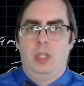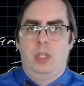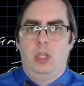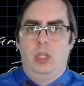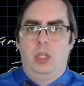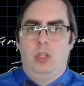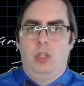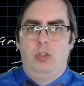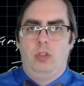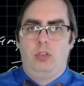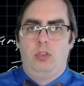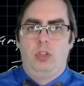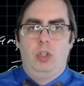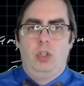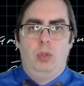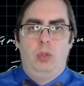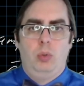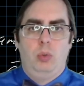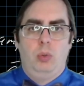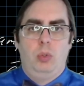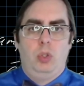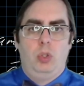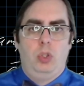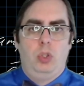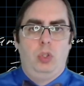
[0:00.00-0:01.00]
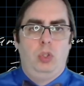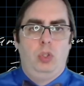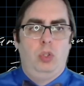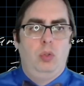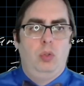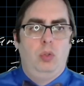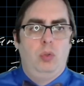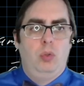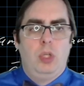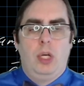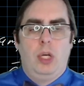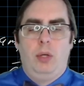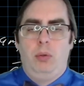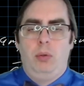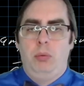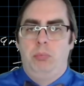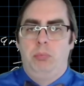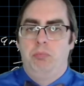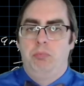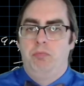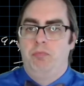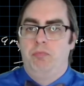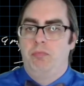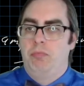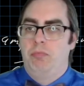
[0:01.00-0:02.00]
So you know
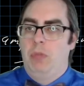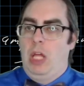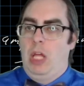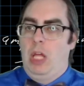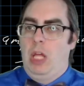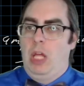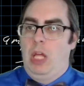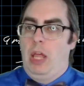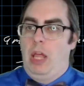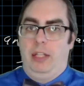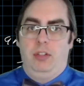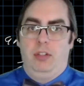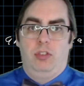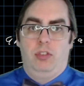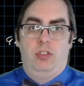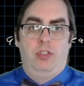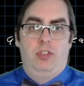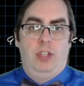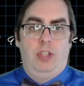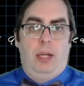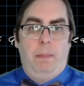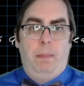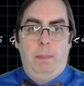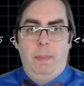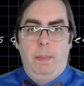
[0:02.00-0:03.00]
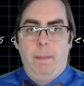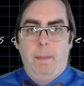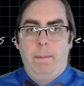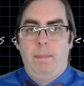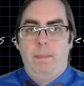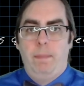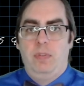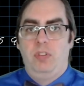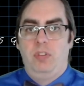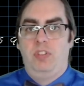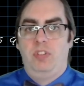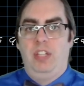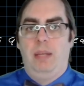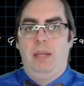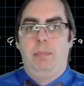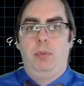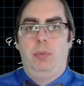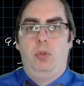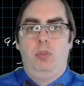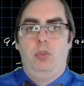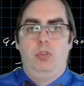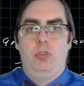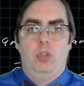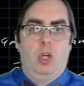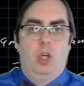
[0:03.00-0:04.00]
that some
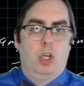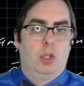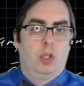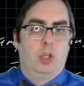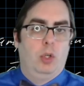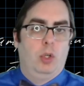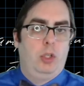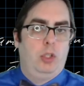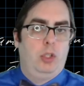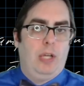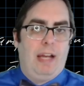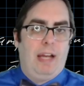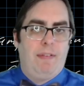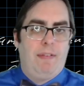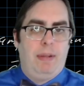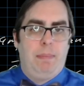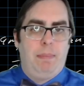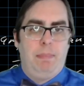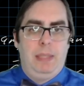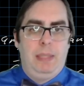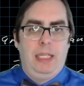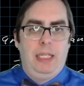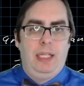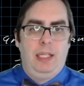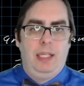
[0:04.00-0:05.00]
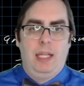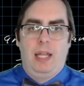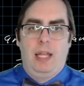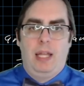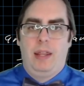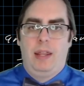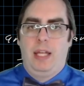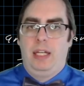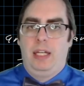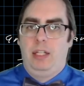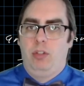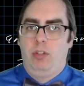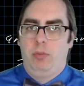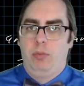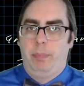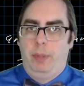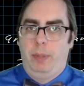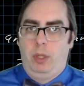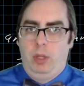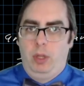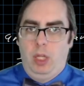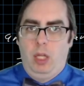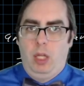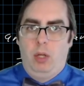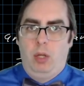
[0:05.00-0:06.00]
samples are going to have a mean that is
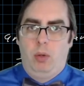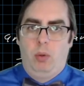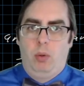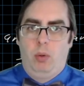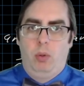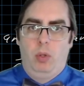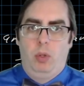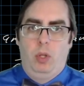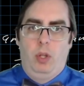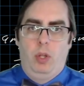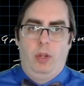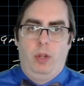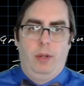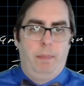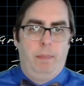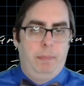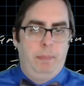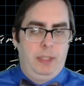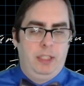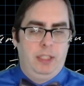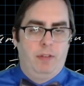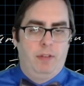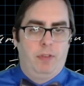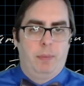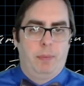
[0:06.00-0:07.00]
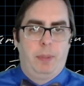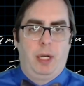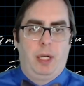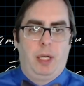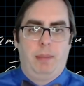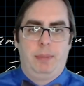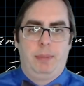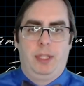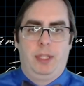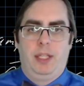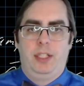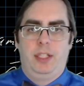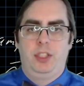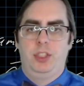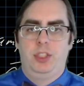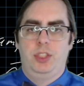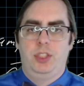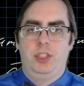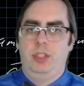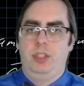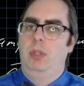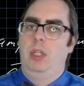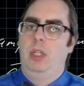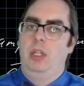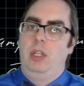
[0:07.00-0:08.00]
below the mean of the population.
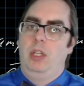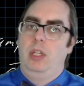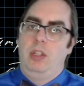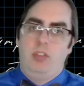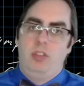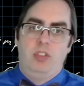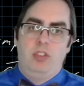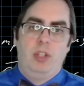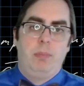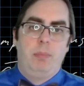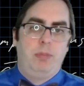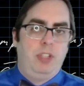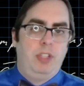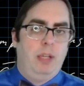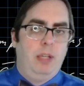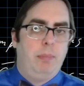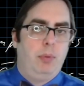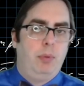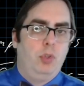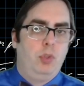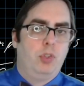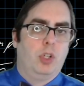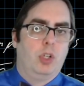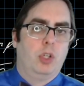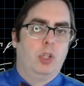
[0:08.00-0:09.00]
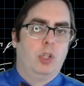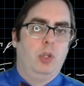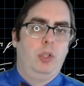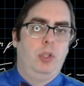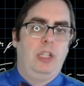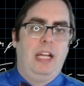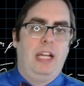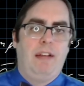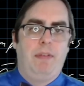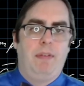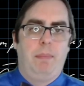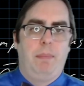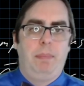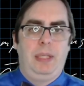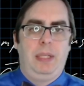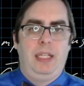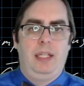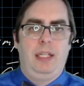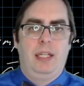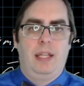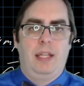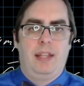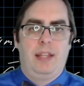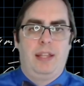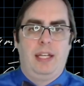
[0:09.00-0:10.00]
Some samples are going to have a
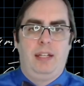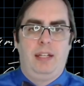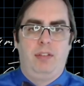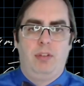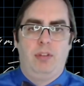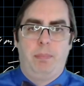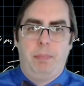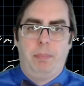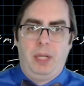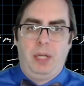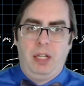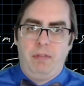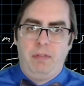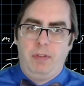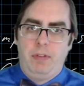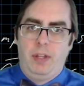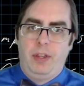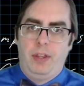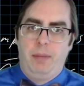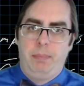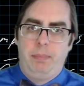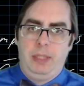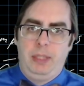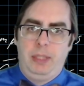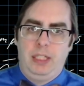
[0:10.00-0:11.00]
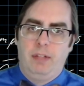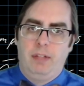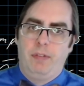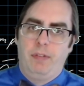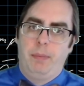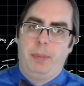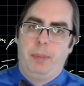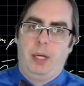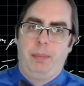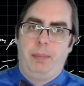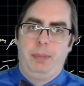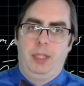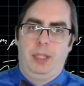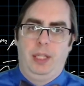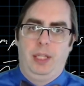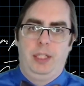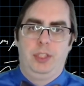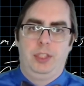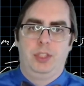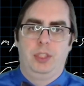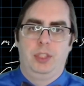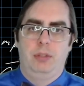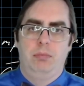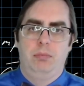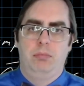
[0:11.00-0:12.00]
mean that is above the mean of the
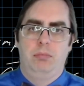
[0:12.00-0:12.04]
population.